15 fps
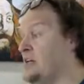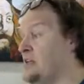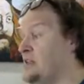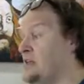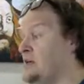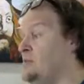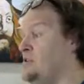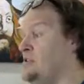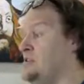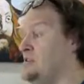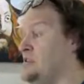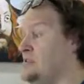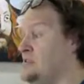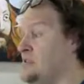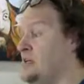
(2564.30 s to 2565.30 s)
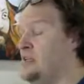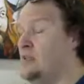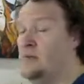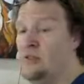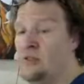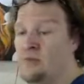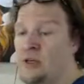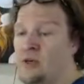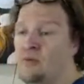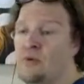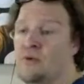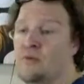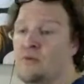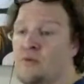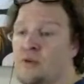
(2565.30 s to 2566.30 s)
the images and send them to me,
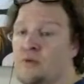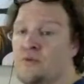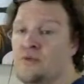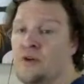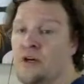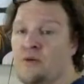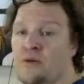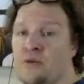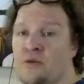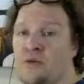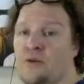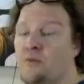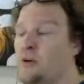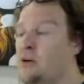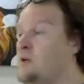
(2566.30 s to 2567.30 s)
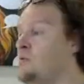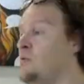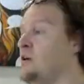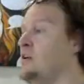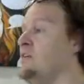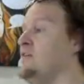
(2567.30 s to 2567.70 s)
we'll try to incorporate. We're gonna